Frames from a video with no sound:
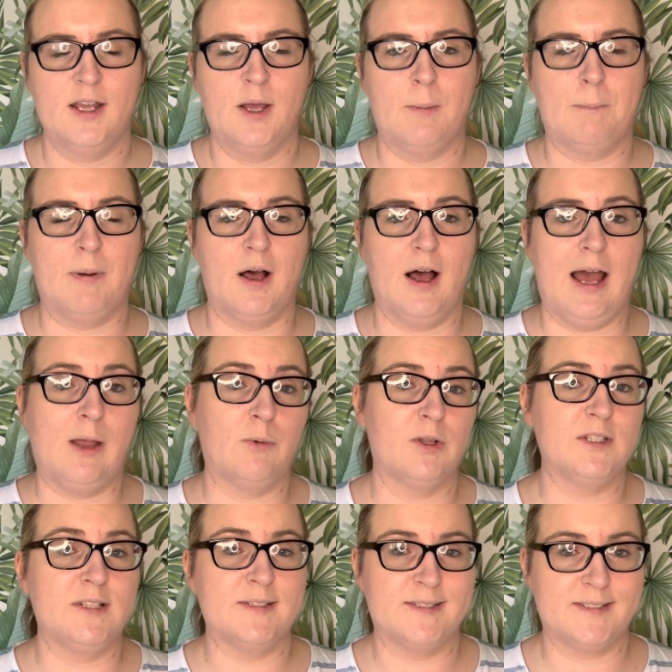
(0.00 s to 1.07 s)
but I will
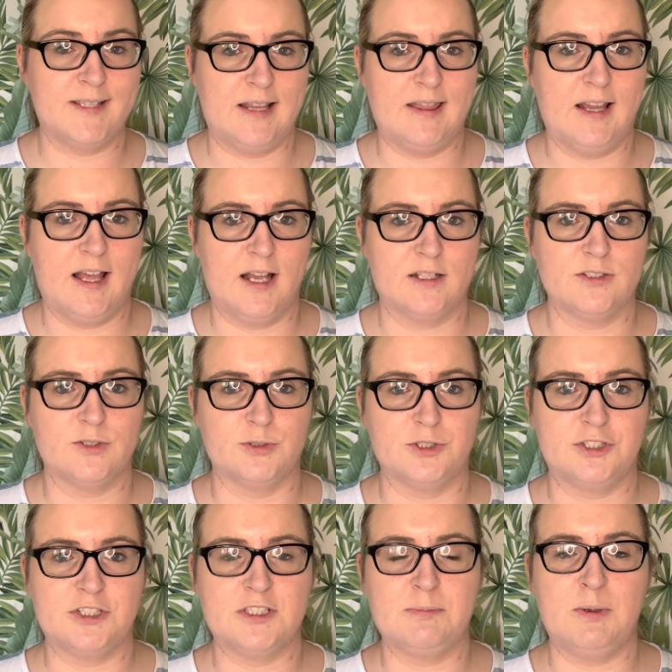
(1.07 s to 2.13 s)
need to syn that, so it's
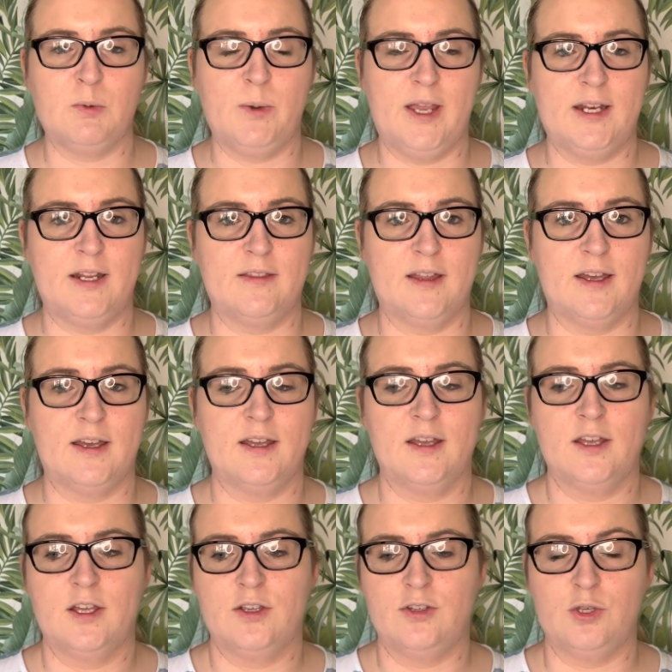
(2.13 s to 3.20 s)
just to be wary that
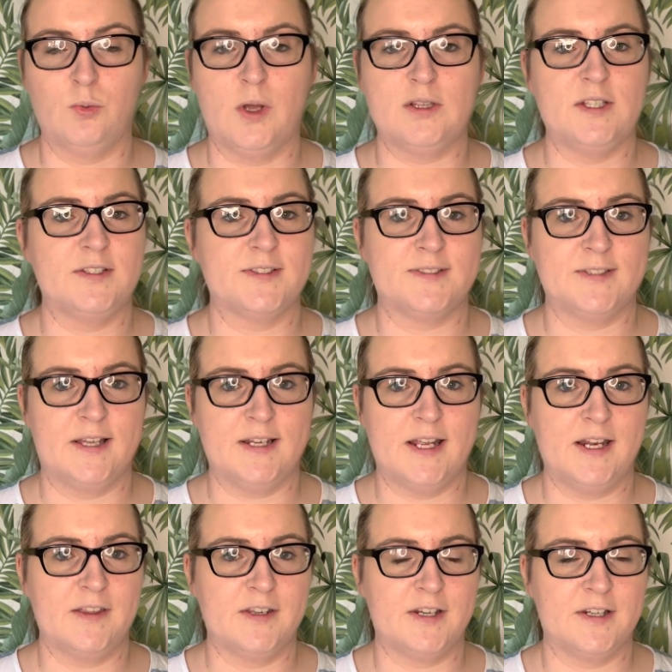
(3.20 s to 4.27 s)
you will need to syn
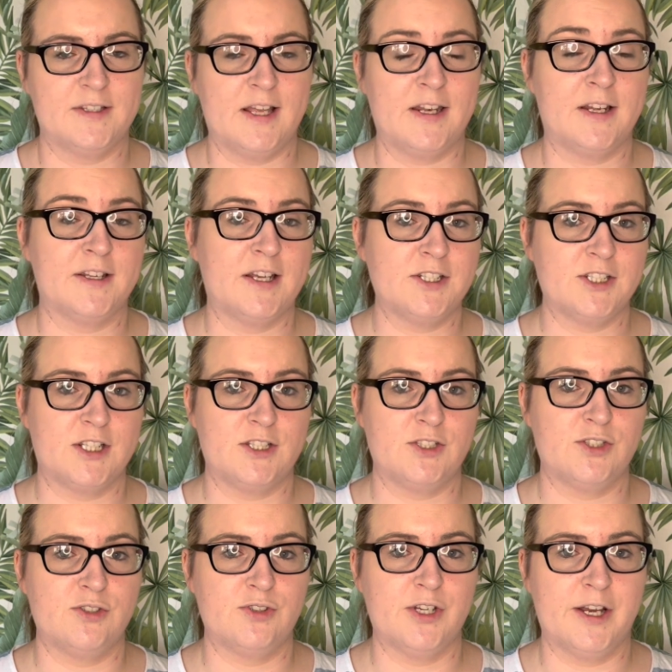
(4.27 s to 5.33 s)
anything in addition
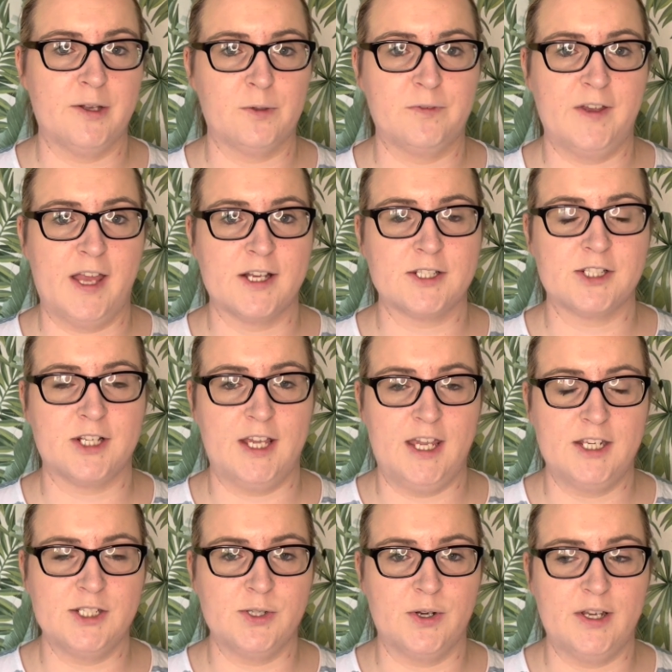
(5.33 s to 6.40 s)
to your healthy extra
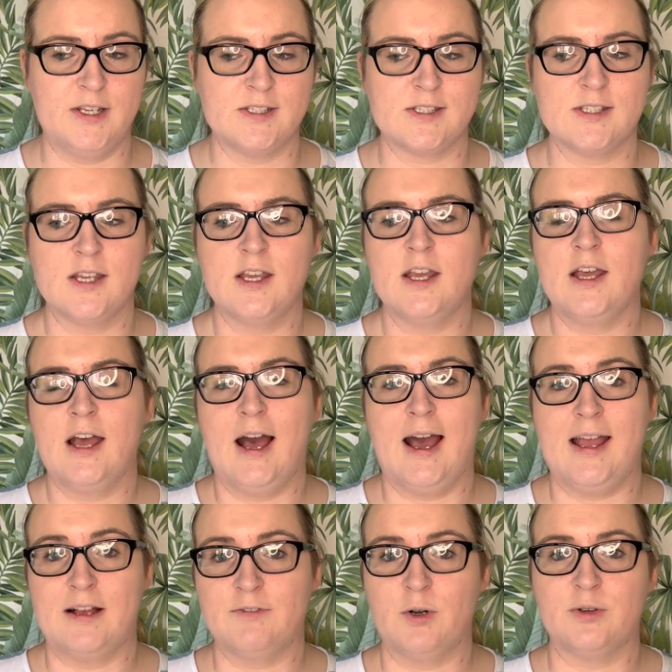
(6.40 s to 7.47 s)
A choice. I
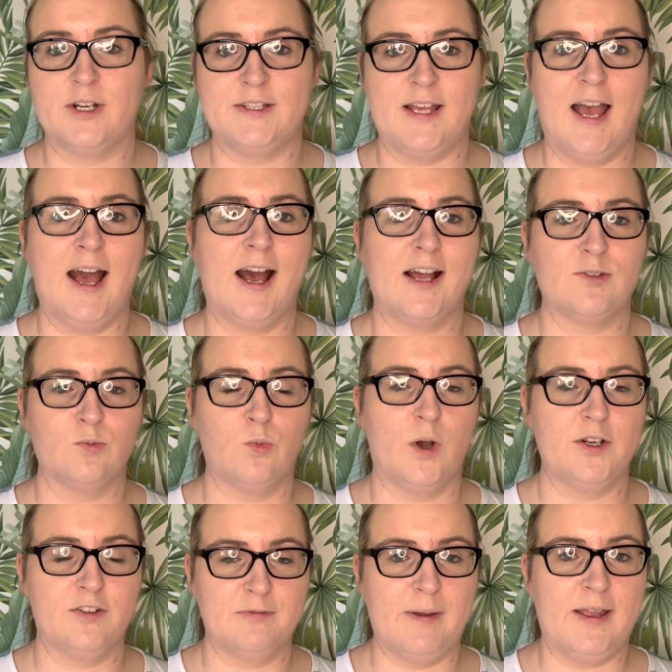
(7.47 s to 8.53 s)
have already had one
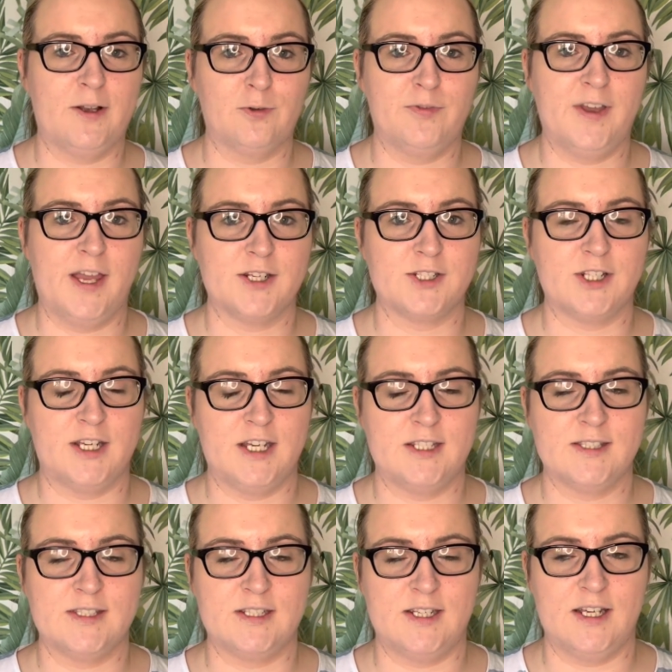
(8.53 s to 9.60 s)
of my healthy extra A's
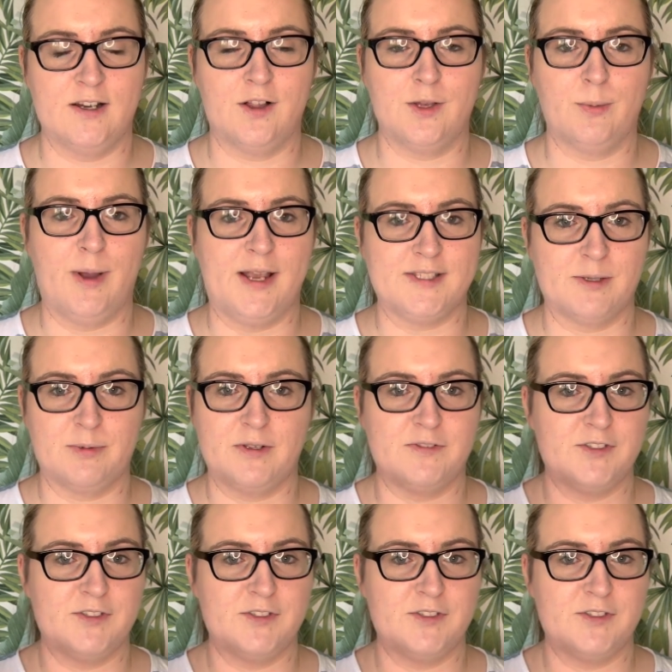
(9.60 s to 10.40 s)
today, otherwise I would have